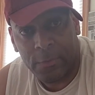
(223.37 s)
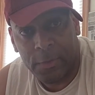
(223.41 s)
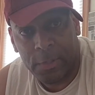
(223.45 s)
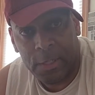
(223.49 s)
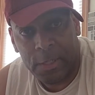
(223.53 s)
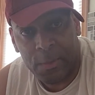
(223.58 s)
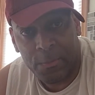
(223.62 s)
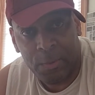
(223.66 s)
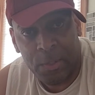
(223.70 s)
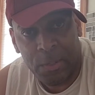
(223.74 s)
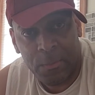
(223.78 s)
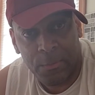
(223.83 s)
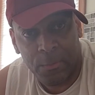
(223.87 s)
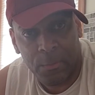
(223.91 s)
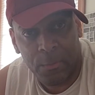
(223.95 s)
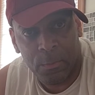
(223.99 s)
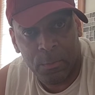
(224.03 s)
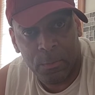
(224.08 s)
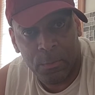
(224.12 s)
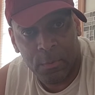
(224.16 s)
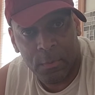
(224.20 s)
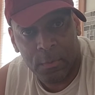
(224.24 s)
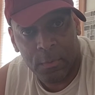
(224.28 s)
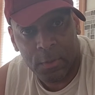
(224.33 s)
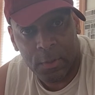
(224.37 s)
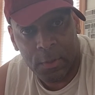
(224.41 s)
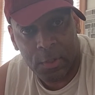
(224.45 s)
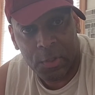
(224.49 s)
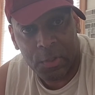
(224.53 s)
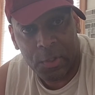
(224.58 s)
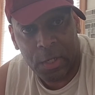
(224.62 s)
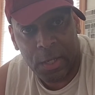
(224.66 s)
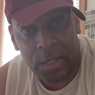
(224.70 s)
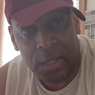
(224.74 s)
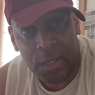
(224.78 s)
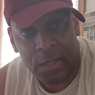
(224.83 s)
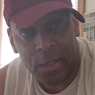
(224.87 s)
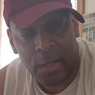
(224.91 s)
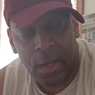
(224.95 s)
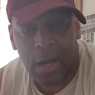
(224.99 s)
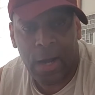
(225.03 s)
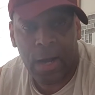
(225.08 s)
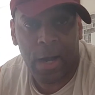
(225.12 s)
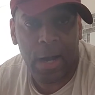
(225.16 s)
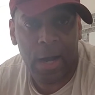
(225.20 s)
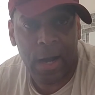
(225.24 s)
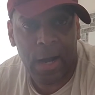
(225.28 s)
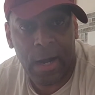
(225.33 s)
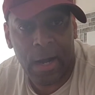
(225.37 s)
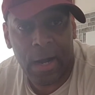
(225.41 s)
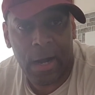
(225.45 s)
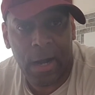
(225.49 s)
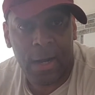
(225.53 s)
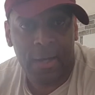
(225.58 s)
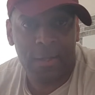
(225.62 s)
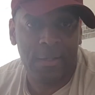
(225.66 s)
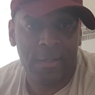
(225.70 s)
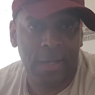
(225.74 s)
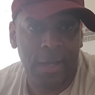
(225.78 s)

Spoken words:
for these people to say, ah,